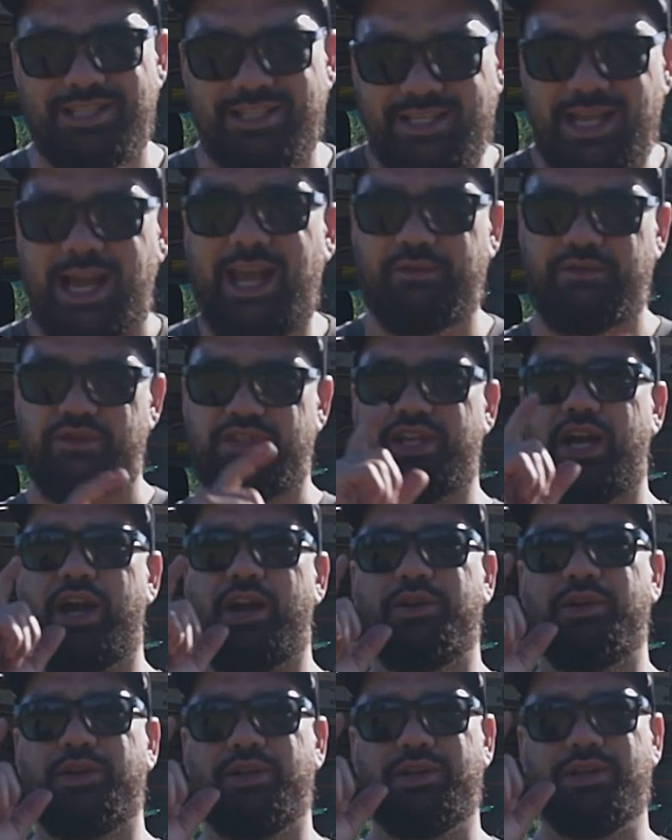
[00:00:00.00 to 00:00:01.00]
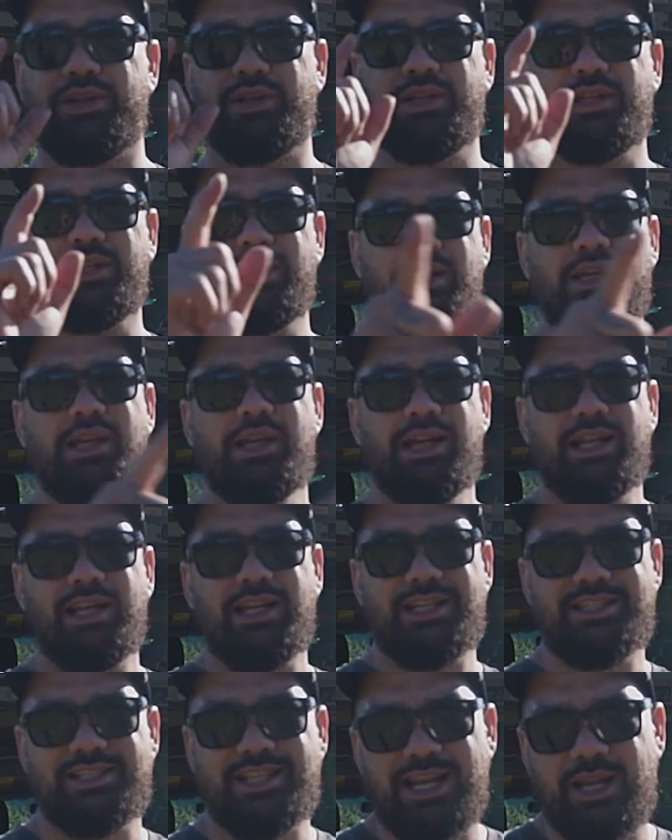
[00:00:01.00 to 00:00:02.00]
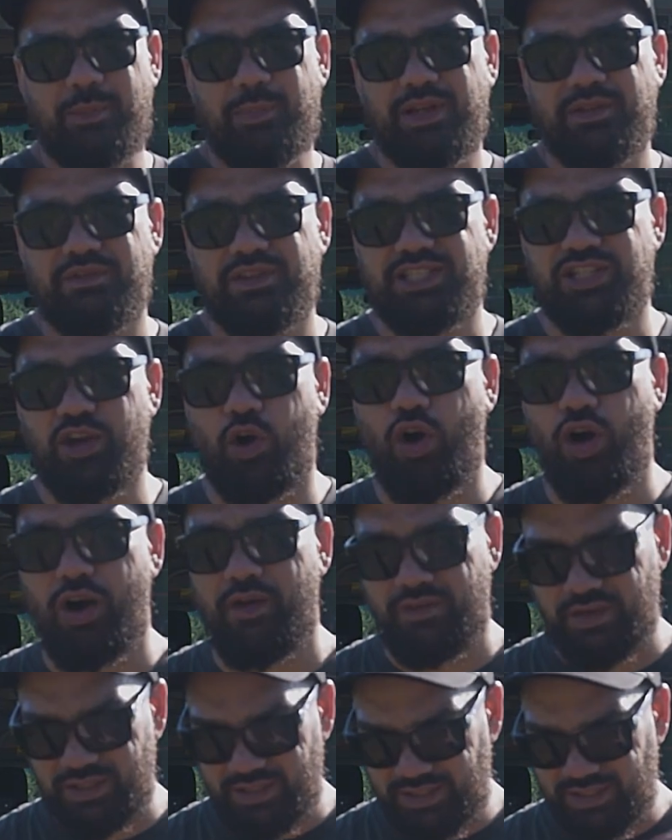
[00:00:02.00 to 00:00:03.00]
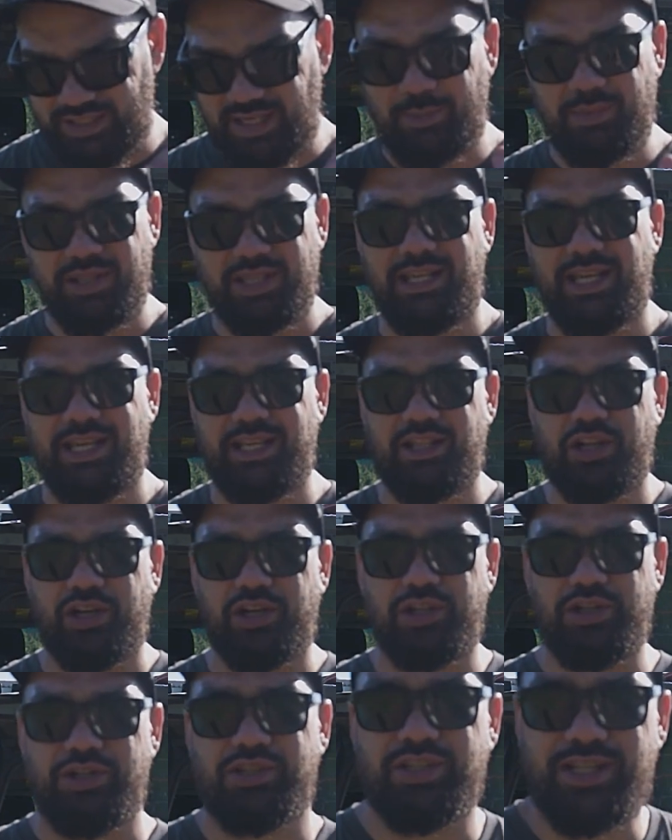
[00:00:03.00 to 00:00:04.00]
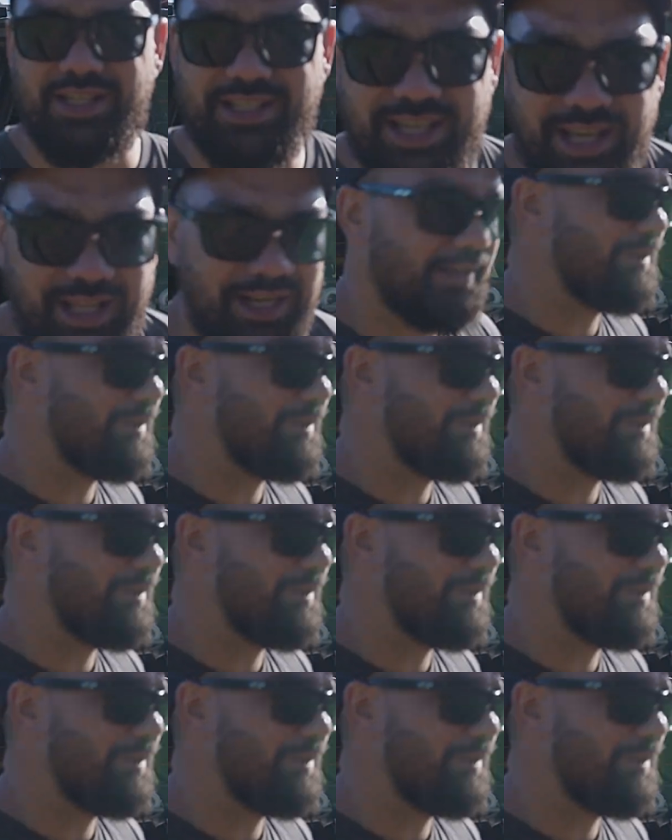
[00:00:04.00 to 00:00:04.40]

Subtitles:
safe. So let's take a bit of a dive into some of the gear that I use. Let's get